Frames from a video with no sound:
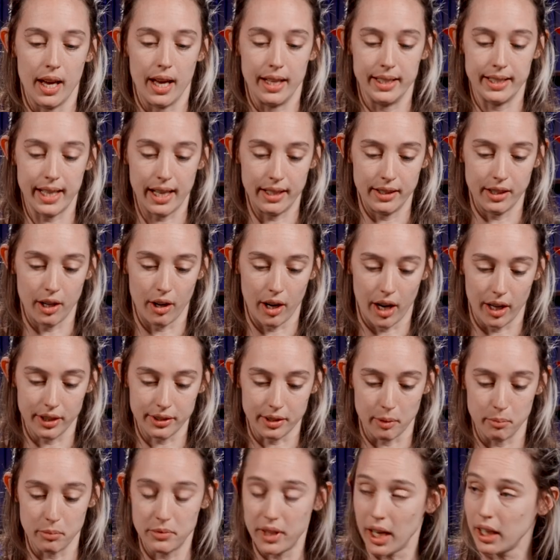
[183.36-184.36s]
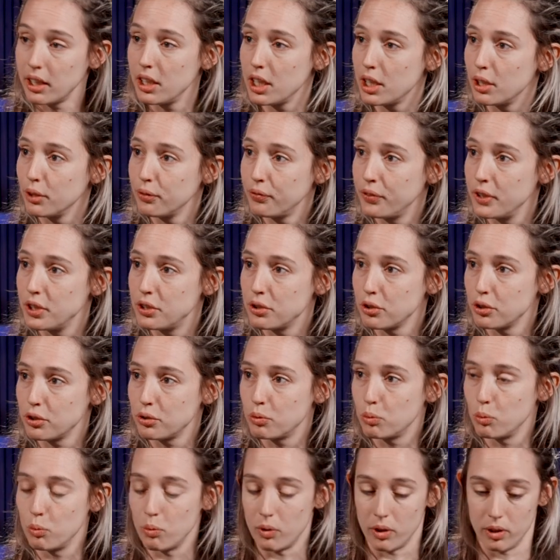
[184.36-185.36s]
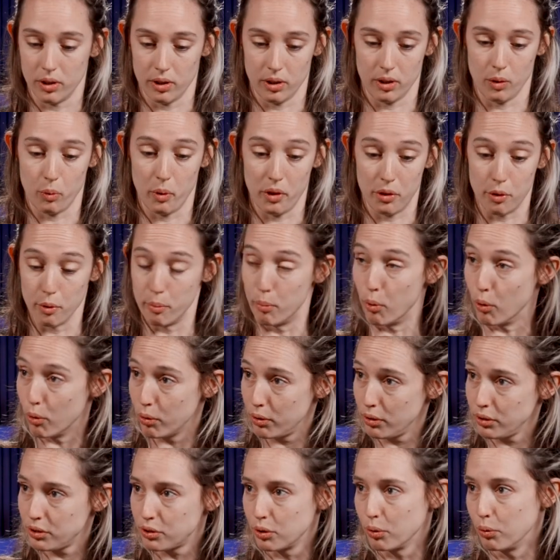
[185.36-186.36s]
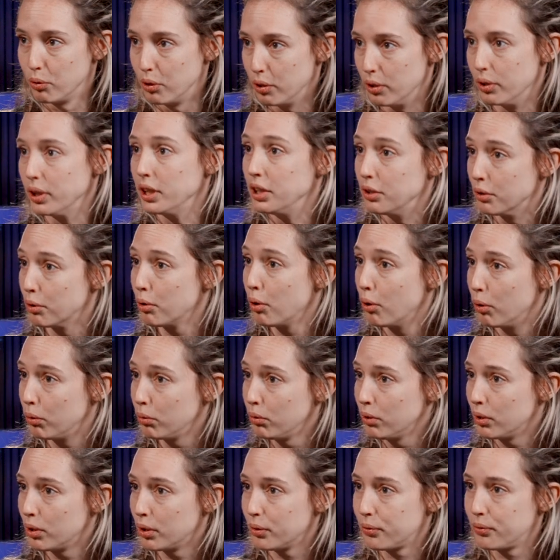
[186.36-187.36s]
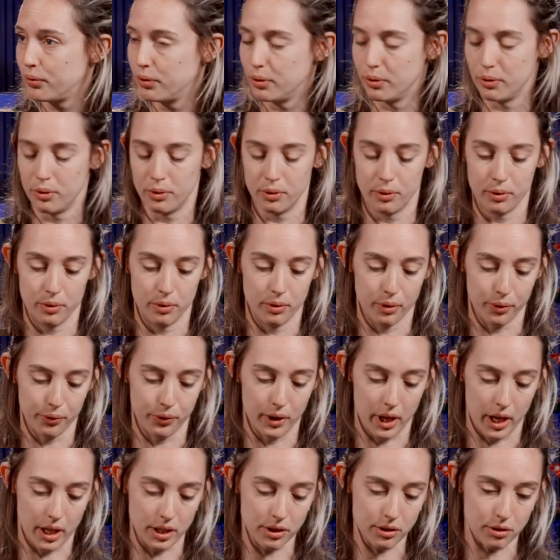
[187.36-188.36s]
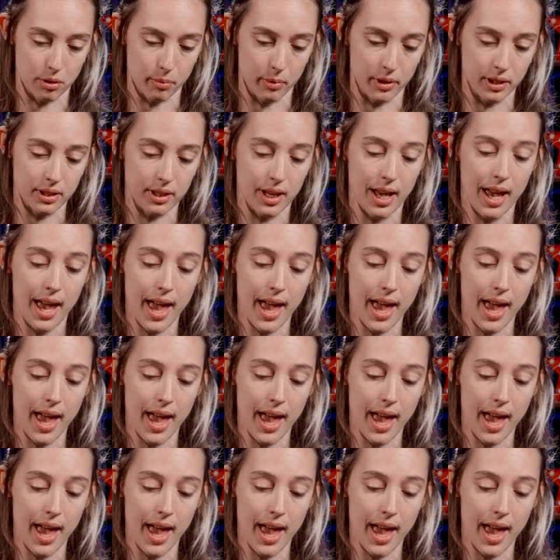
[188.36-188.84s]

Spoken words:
And then there are some technical features with the bore, so the inner hole of the instrument